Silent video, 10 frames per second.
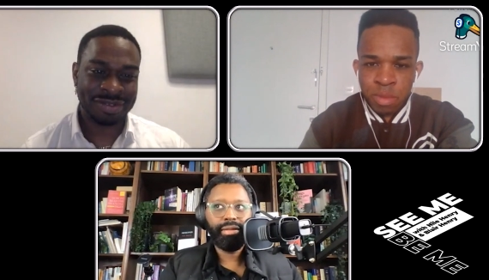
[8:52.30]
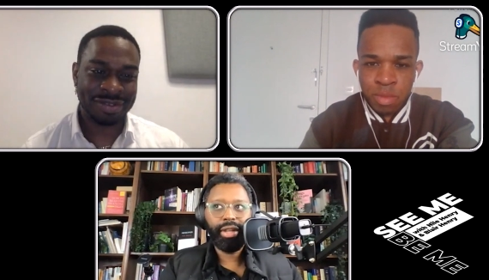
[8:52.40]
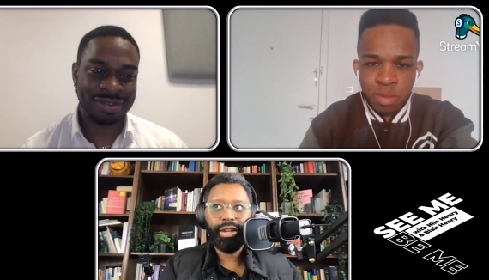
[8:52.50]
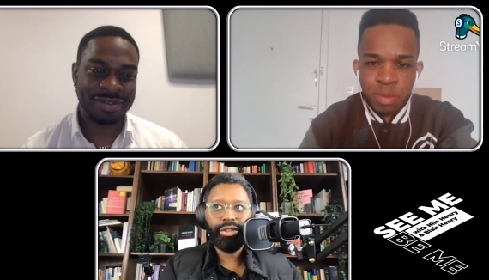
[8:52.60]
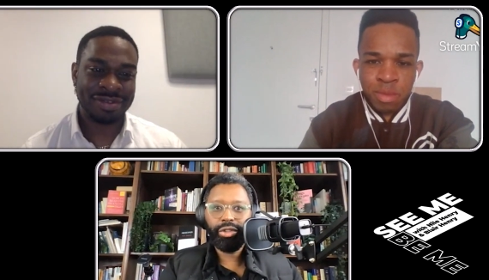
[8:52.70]

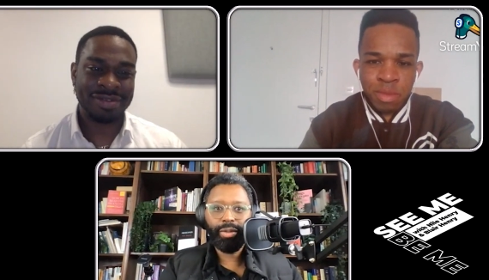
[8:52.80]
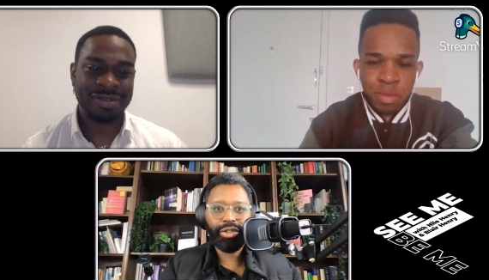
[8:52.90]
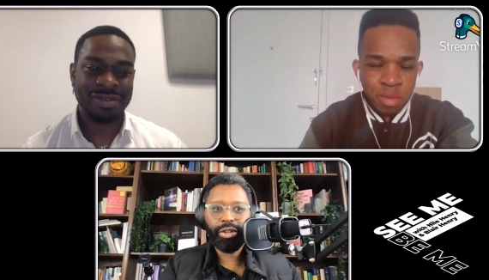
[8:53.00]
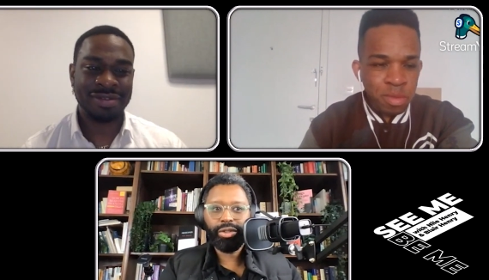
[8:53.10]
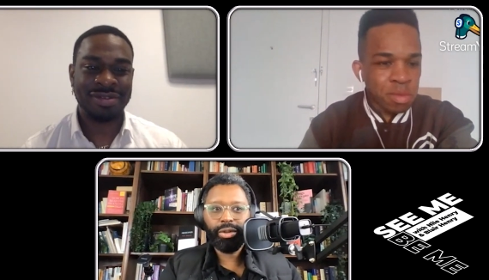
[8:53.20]
Speaker 1: you know, shoot my
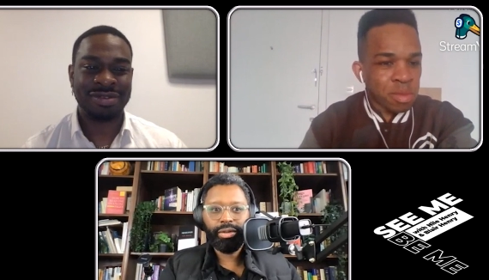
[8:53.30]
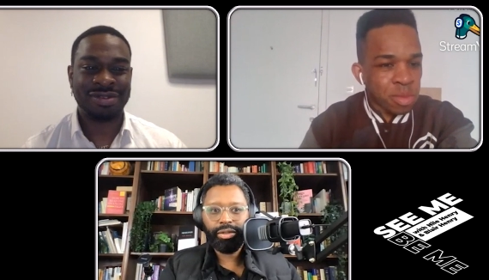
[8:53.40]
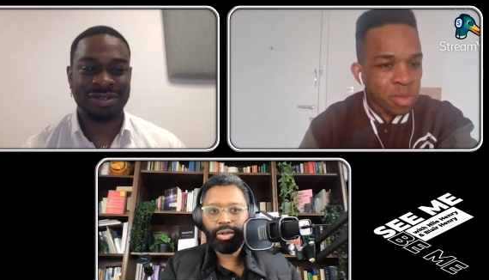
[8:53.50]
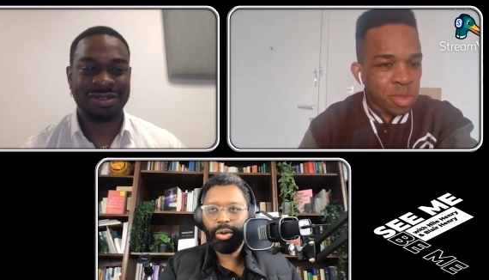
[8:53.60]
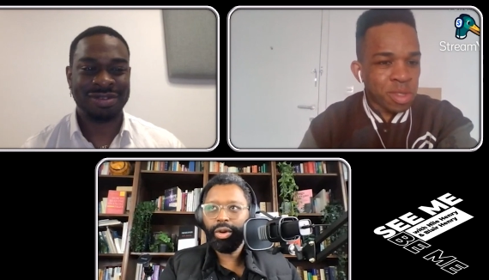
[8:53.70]
shot too
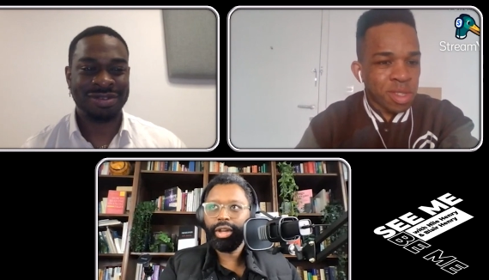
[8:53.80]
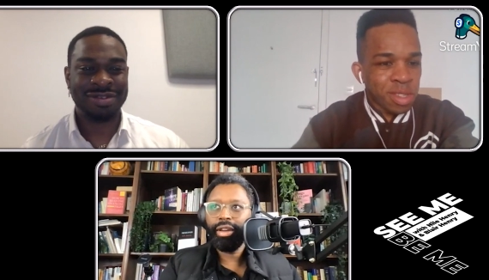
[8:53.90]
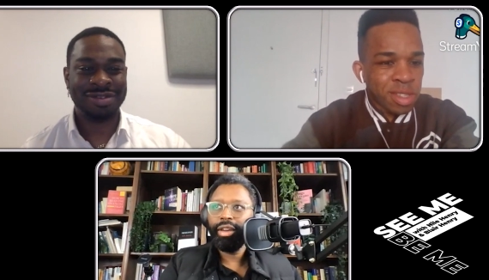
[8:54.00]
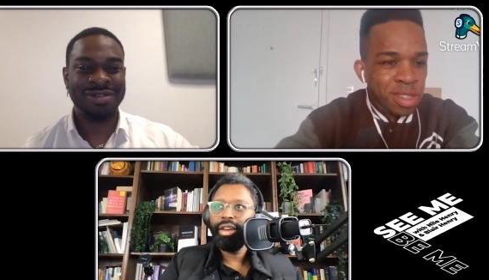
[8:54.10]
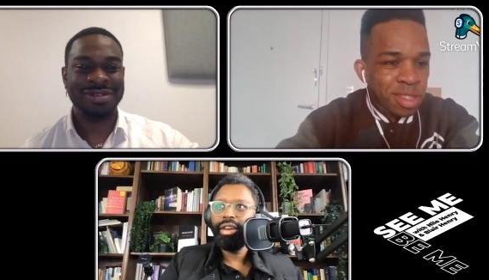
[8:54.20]
too quick.
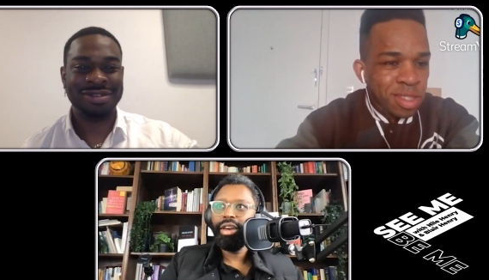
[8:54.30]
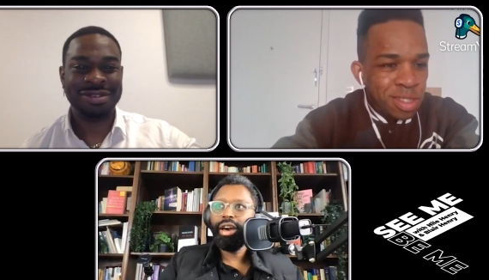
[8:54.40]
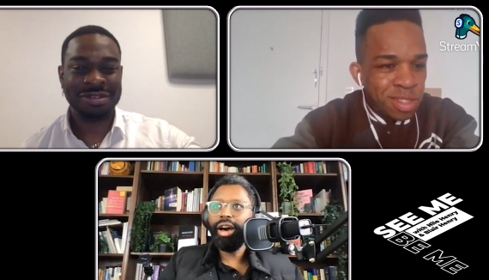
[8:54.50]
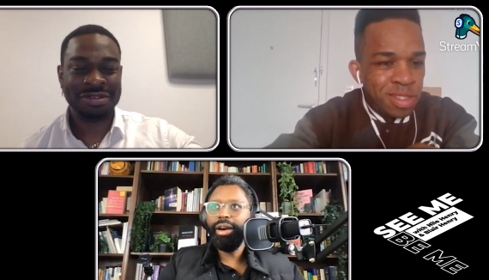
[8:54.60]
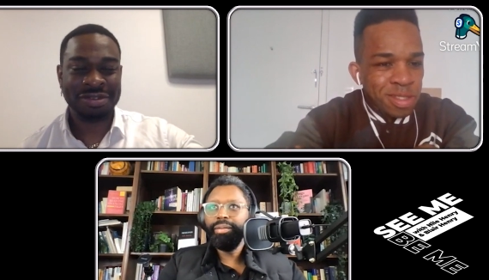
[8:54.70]

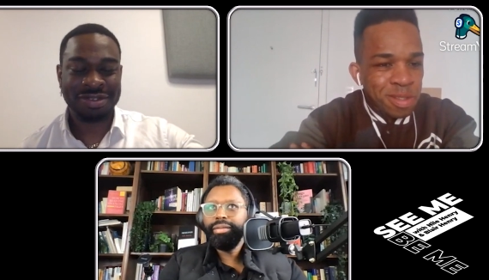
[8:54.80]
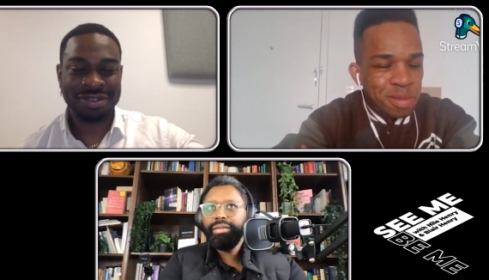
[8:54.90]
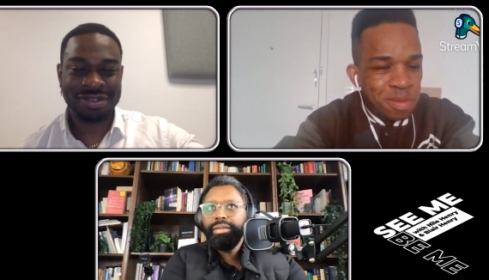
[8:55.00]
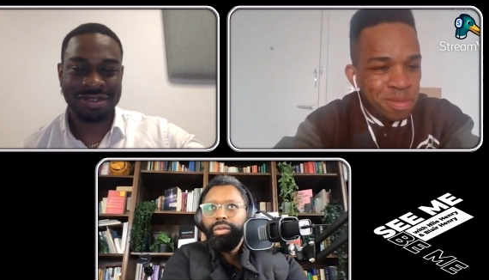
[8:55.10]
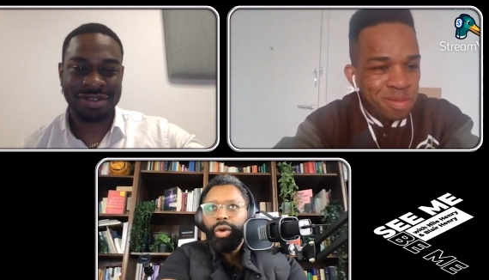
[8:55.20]
Um,
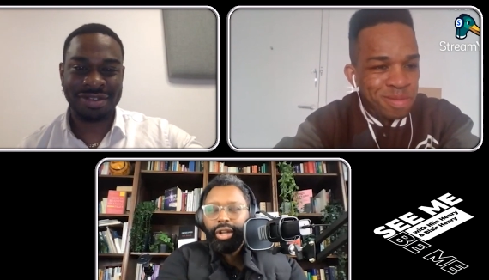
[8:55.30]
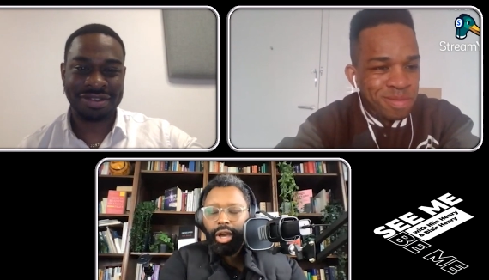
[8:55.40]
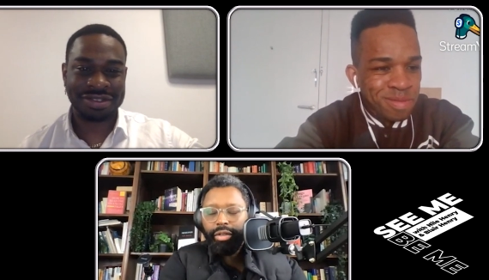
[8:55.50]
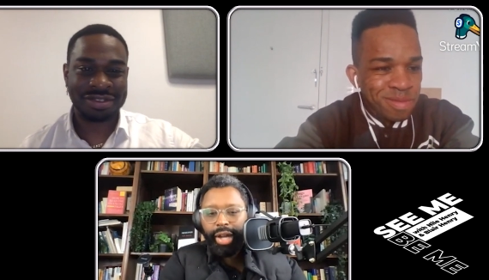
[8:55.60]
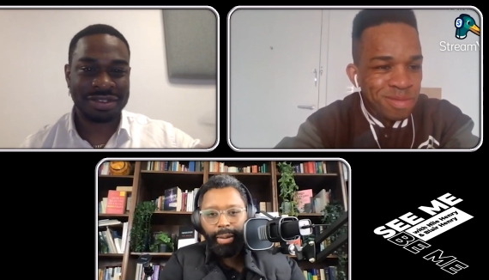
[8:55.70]
when
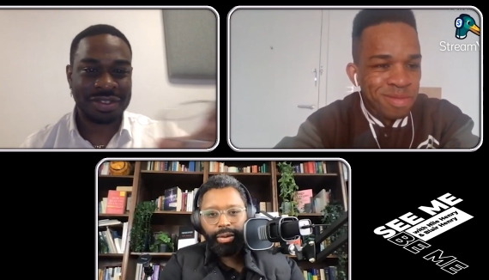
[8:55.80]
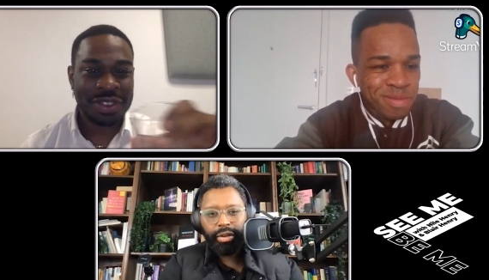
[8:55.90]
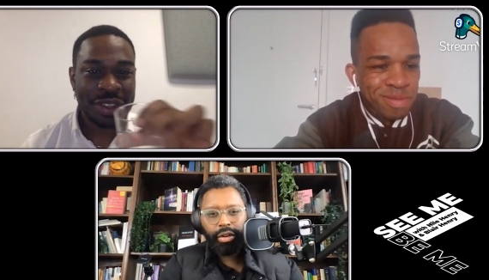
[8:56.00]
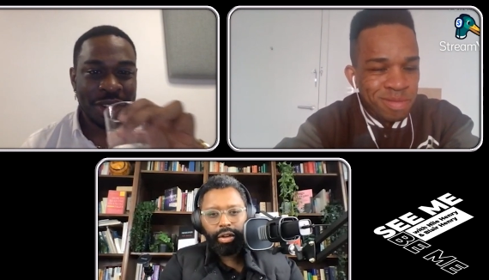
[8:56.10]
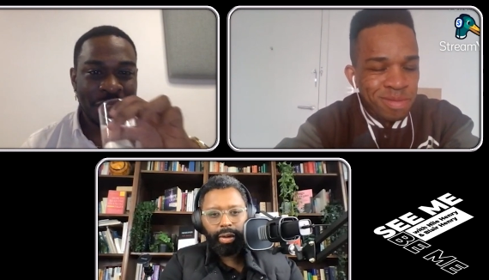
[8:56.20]
COVID
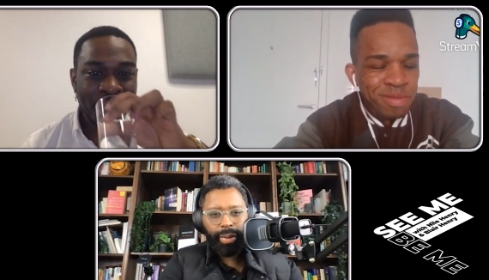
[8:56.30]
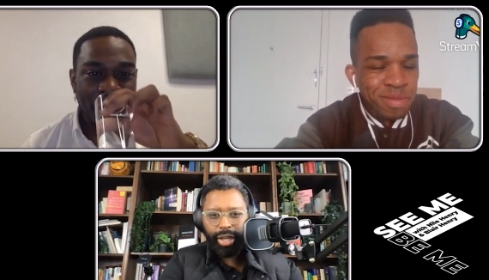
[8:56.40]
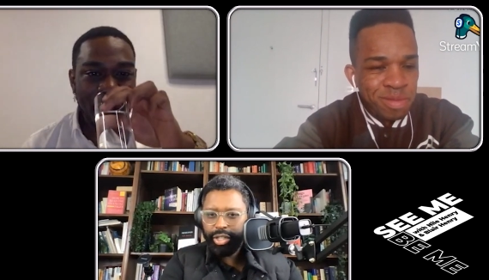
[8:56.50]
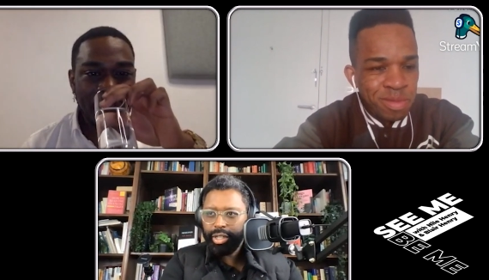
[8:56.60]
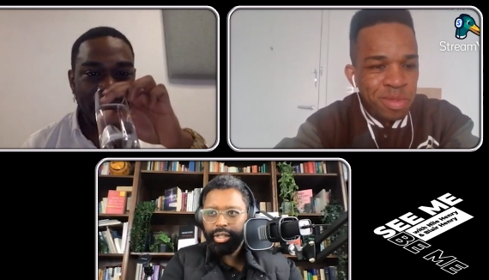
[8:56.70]
happened,
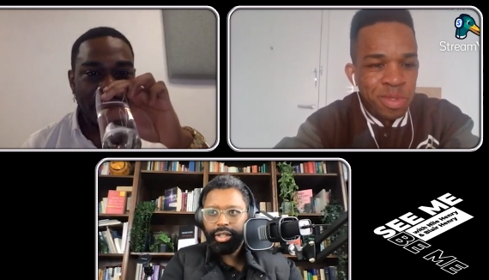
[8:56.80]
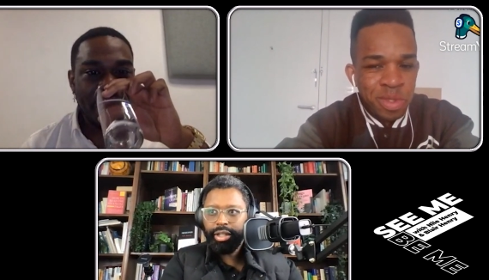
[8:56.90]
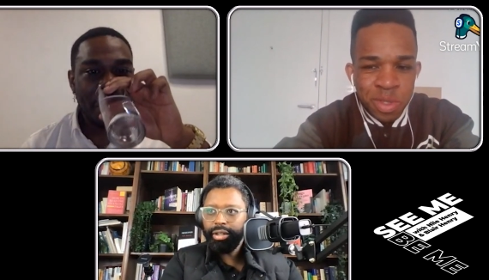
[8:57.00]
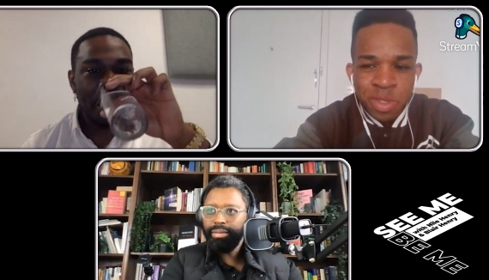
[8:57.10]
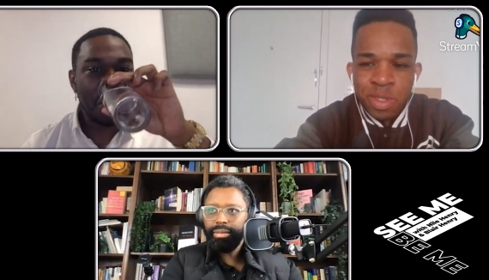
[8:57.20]
Compare
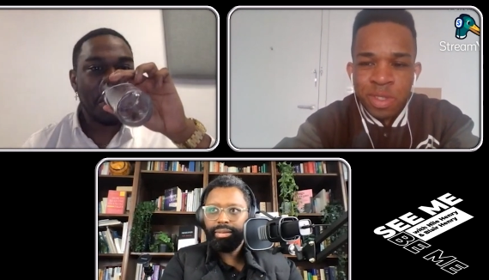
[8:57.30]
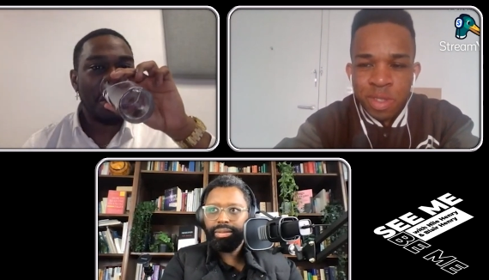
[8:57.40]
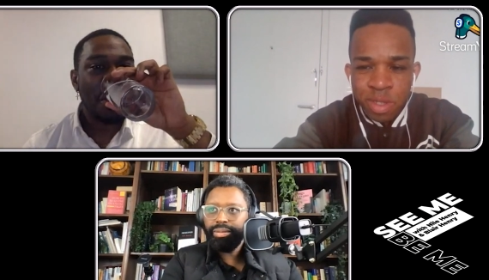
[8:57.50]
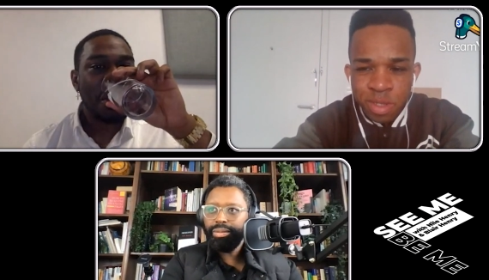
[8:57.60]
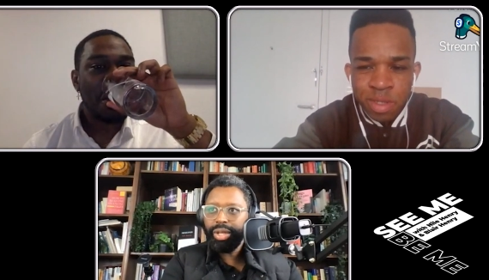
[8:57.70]
Checker
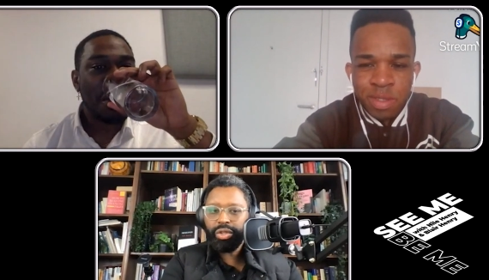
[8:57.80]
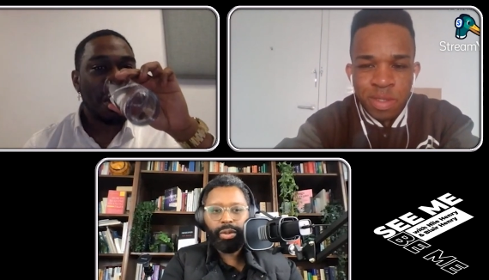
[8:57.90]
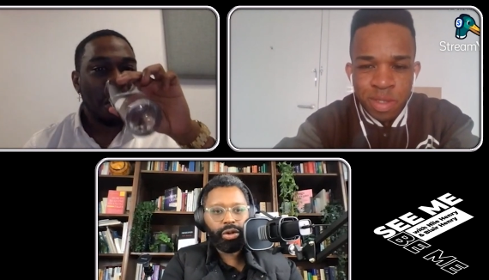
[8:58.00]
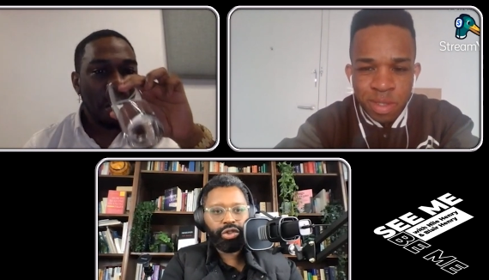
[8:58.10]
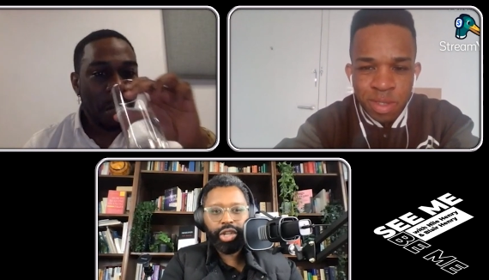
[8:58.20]
business
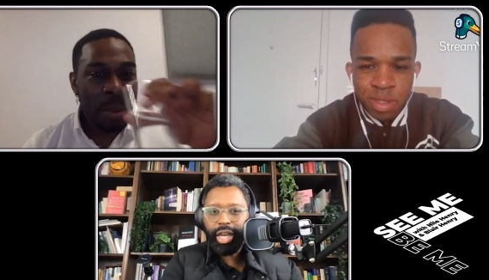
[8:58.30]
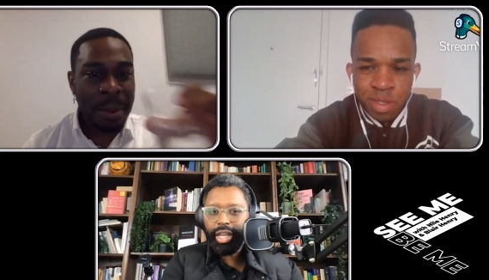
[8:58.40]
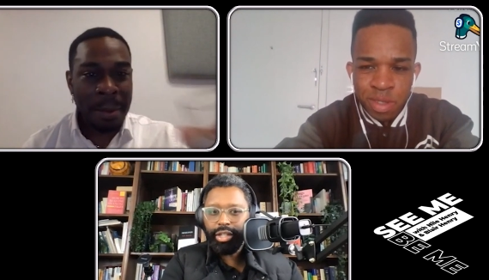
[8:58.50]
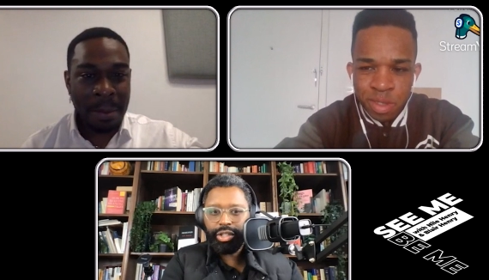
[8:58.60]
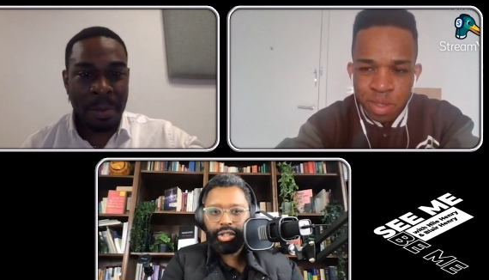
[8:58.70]
models
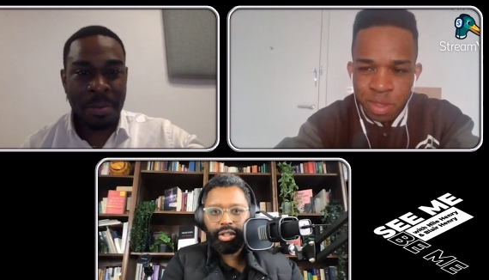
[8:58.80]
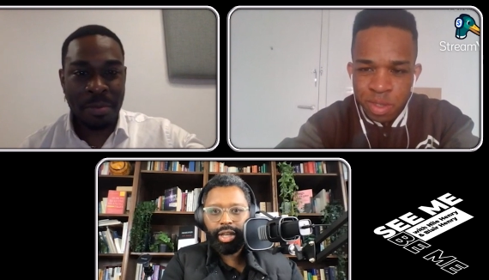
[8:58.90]
changed.